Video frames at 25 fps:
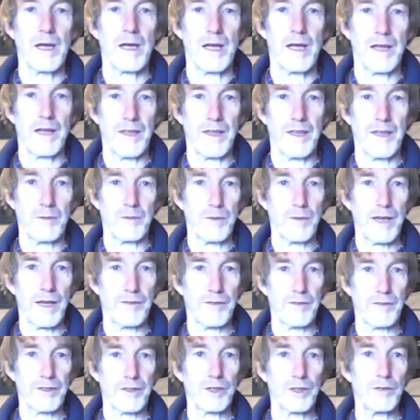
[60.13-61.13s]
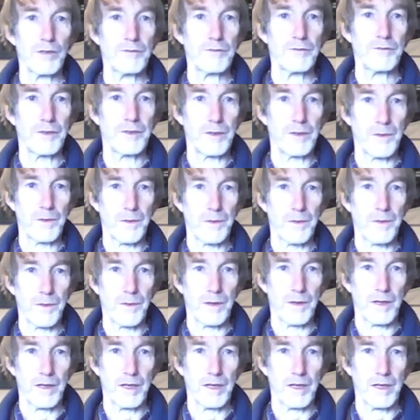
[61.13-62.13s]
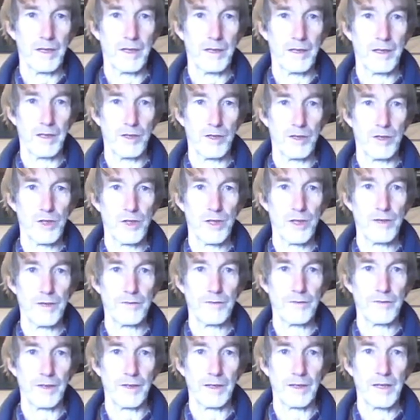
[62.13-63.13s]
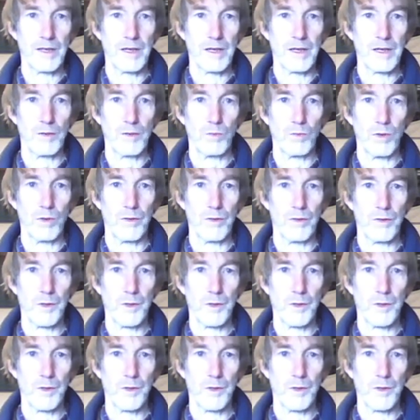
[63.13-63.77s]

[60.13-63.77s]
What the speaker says: And then we have the confidence in achieving what the